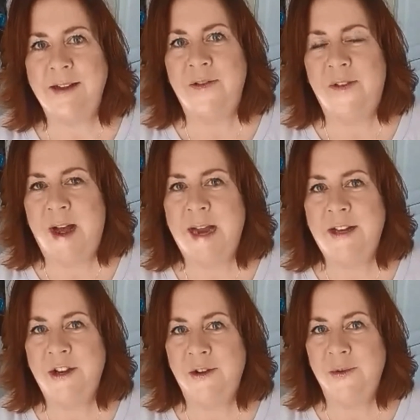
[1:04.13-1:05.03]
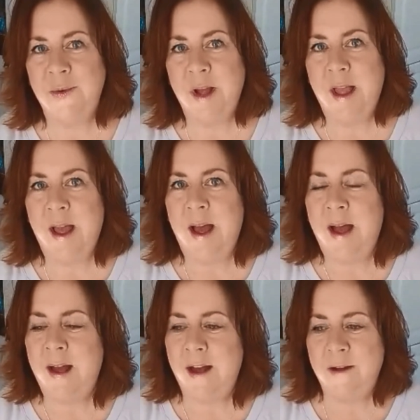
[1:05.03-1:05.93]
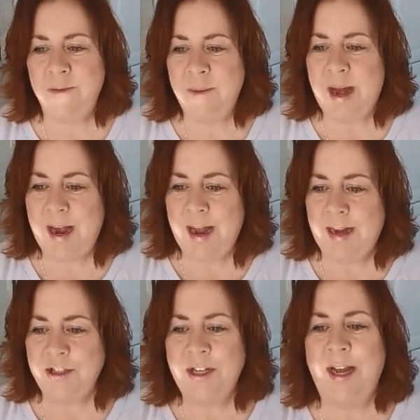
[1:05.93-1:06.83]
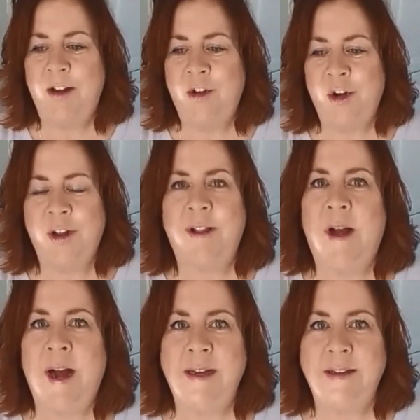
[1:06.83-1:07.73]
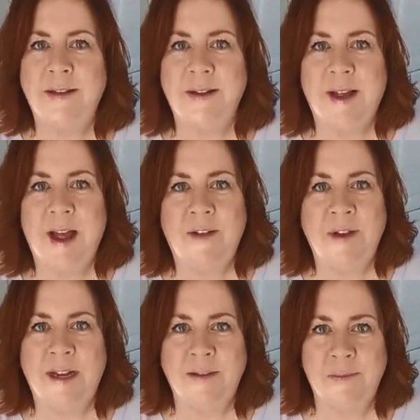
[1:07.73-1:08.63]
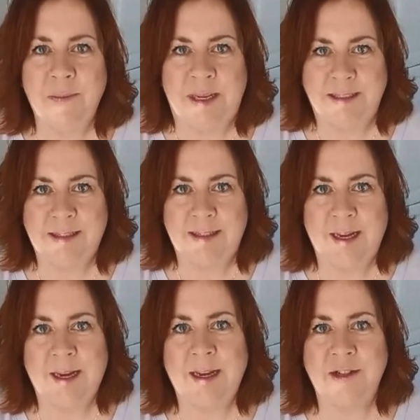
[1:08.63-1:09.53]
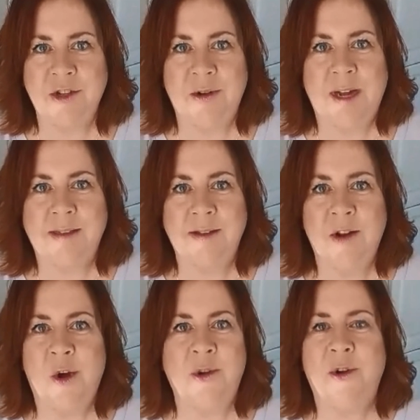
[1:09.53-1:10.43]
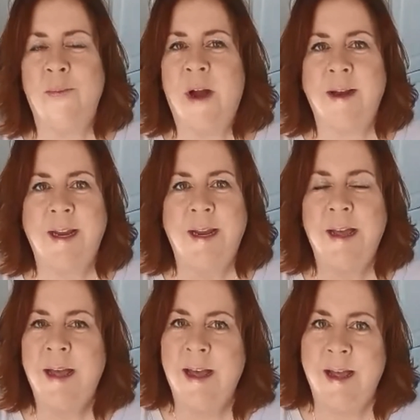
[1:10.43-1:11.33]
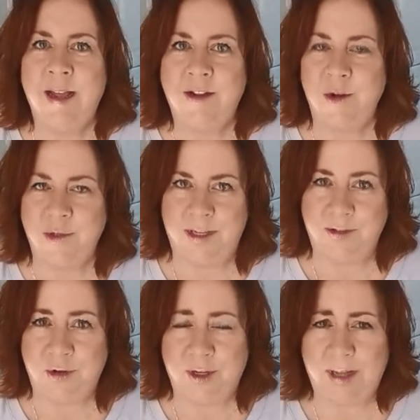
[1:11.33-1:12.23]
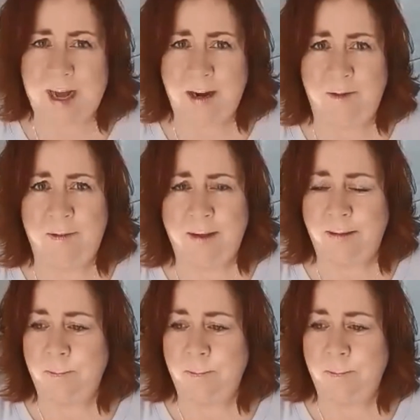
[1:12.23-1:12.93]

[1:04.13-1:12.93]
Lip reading: define you. I actually had to learn a lot having been sick. As you guys know, your body goes under a lot of